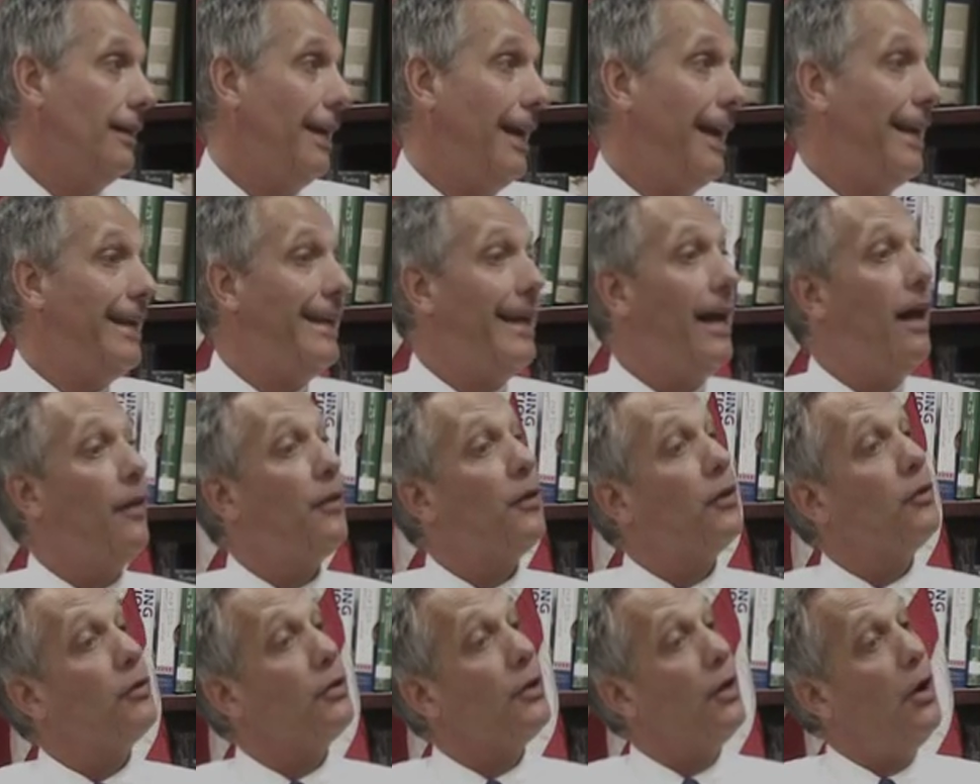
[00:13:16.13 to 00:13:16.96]
And now
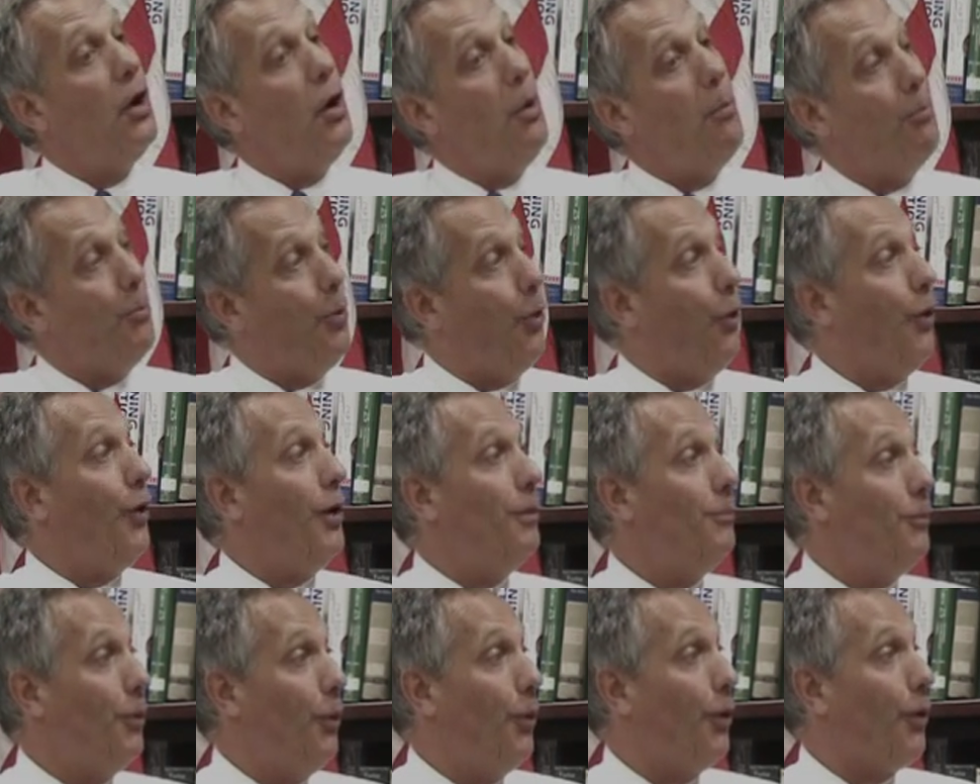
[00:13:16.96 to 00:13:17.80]
there's more
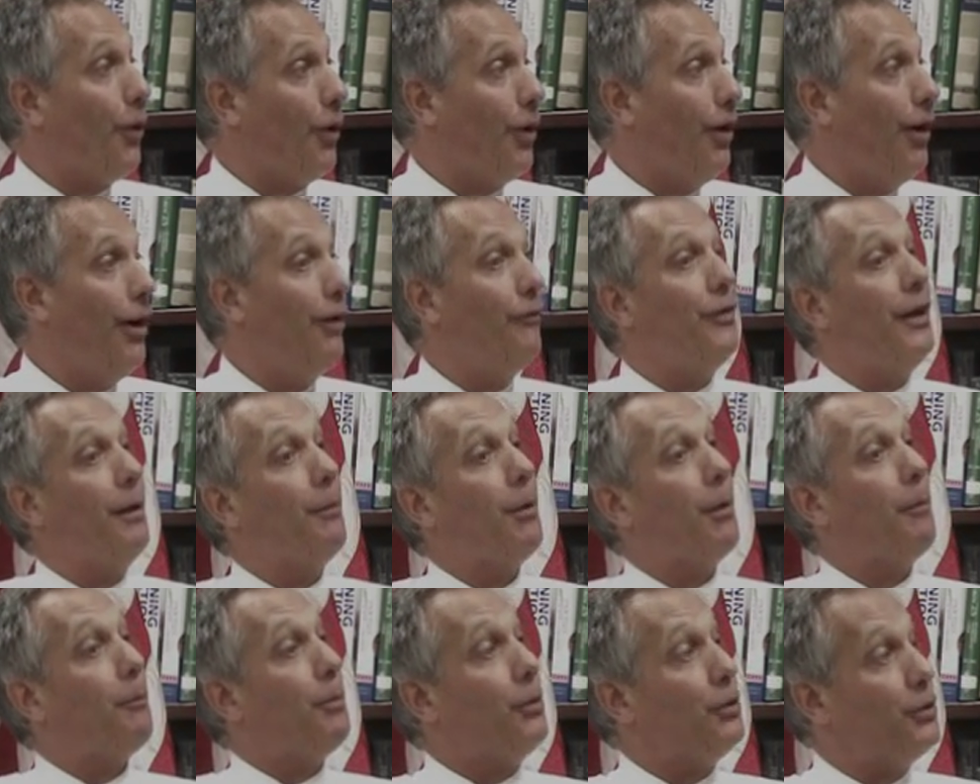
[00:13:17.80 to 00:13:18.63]
and more of
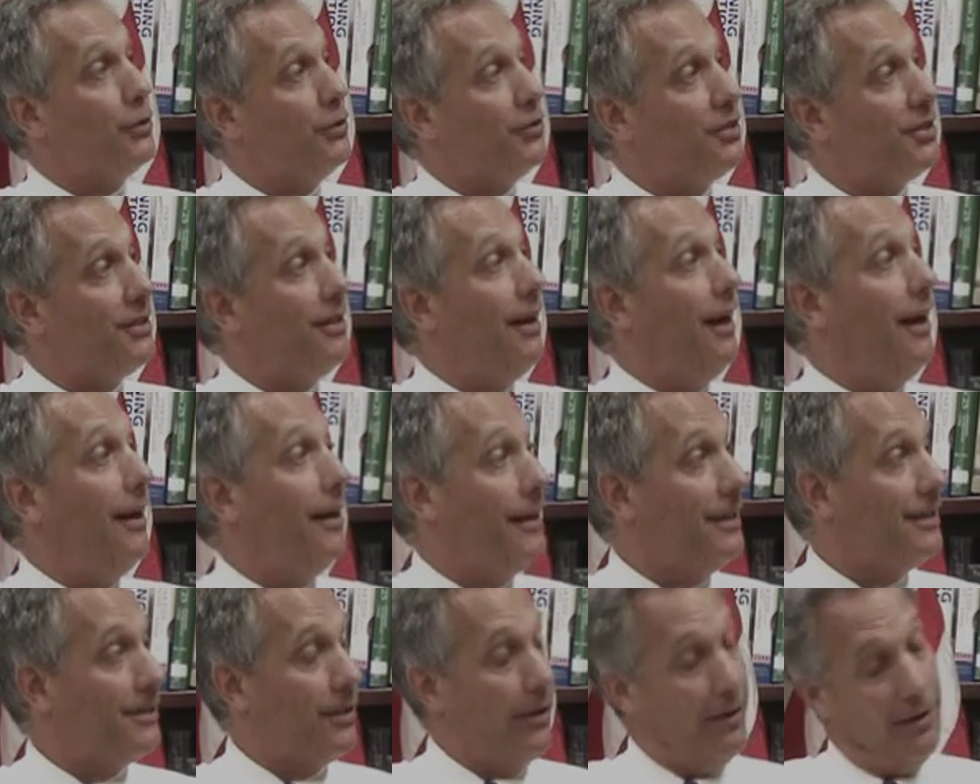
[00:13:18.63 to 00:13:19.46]
them are producing
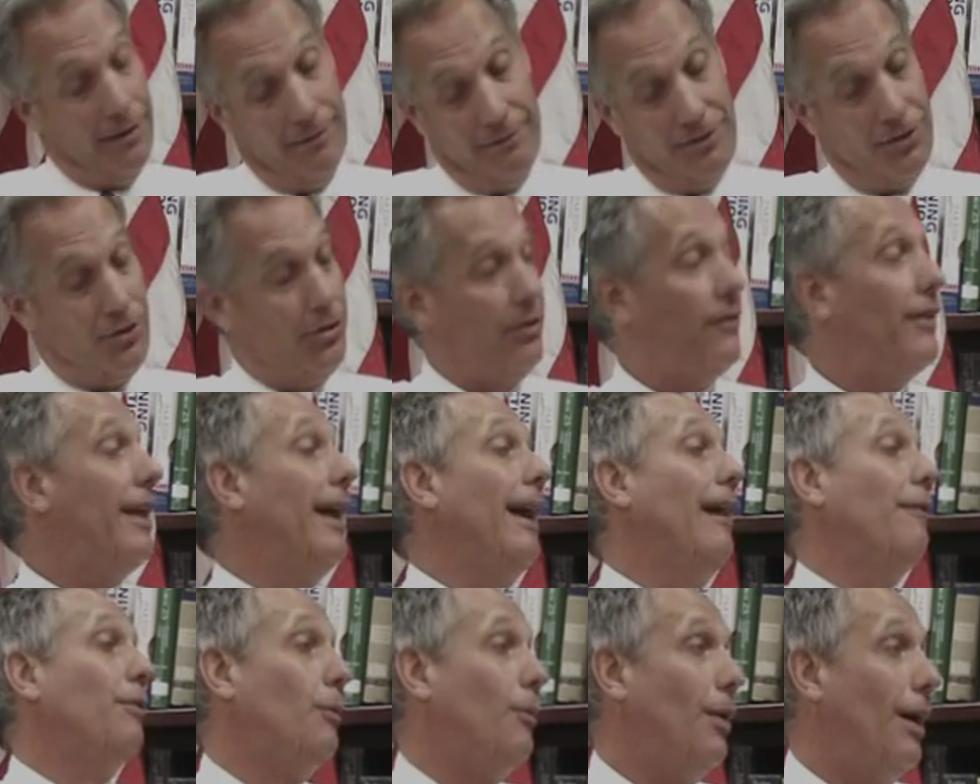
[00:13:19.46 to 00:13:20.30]
honey. So they
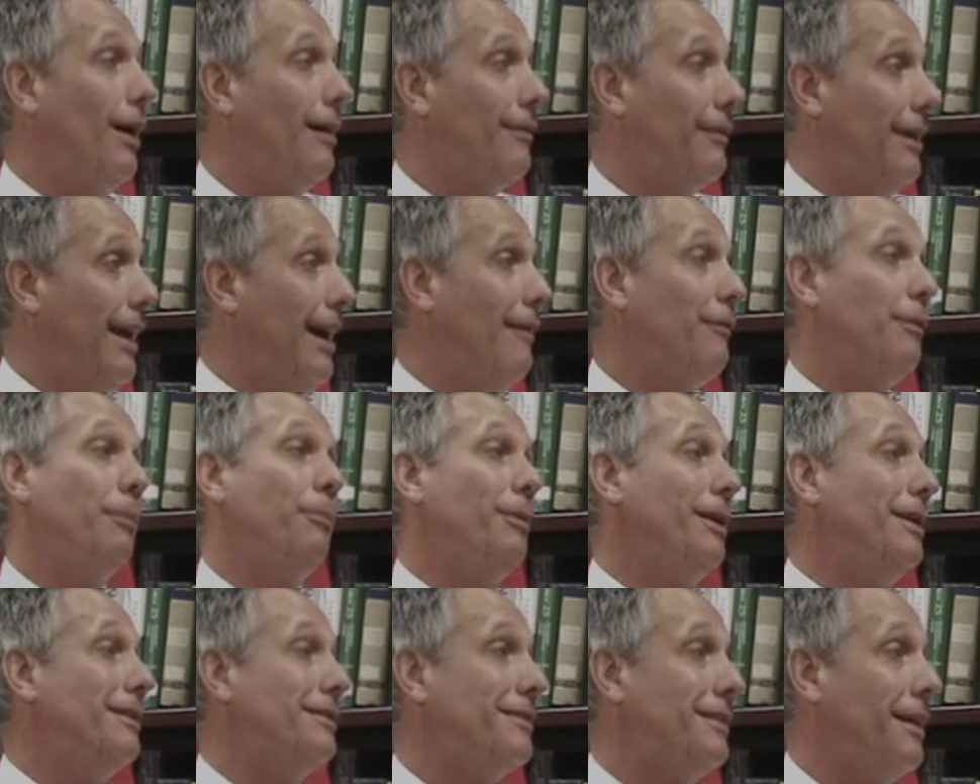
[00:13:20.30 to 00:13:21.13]
have the
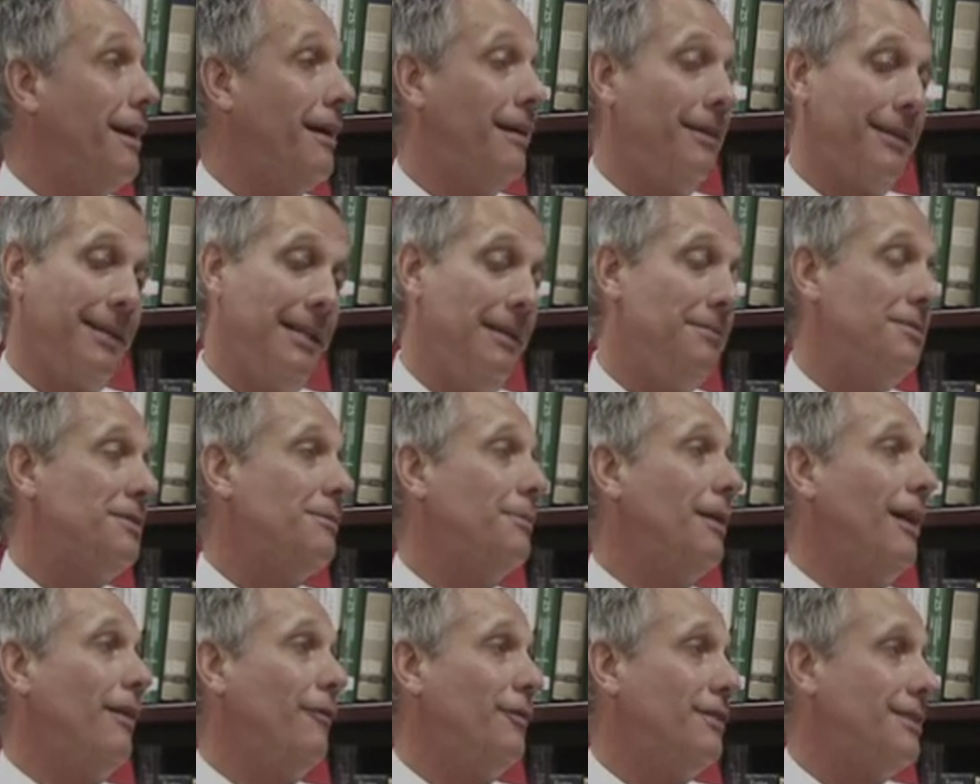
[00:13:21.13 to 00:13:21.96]
bees there. It keeps
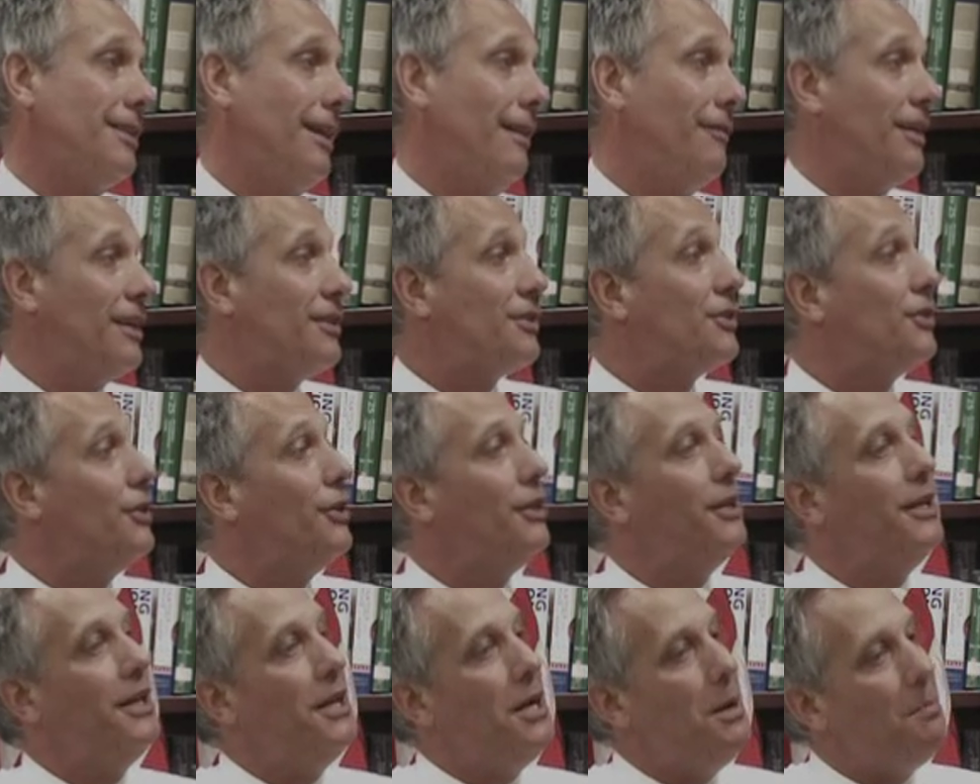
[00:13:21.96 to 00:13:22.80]
some elephants out. That's
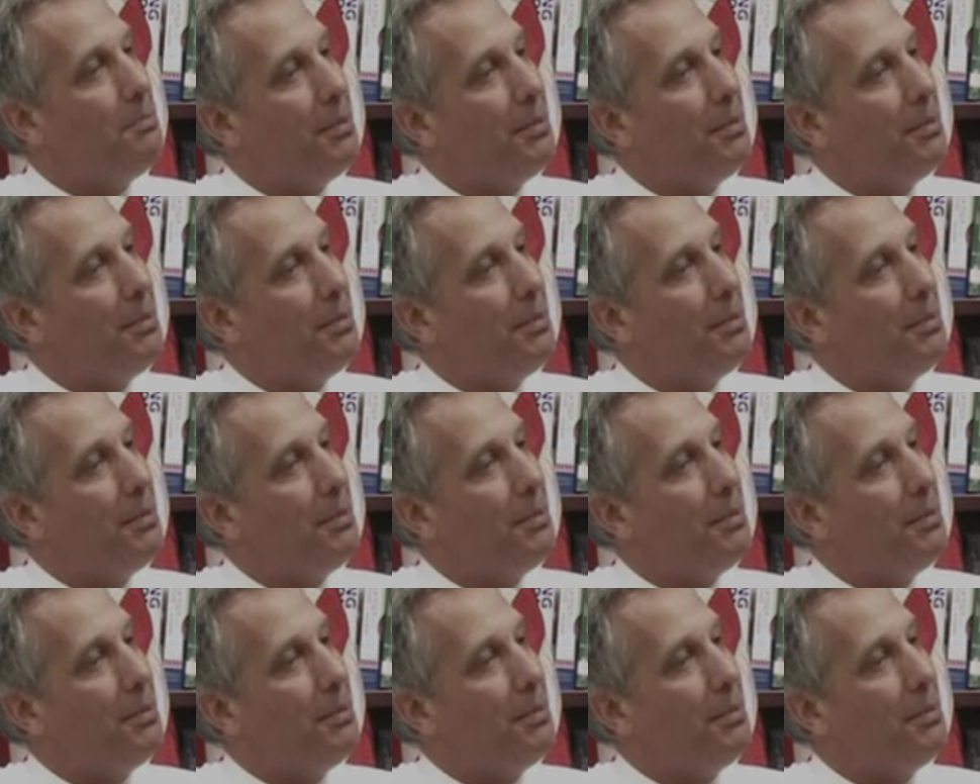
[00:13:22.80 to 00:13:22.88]
good.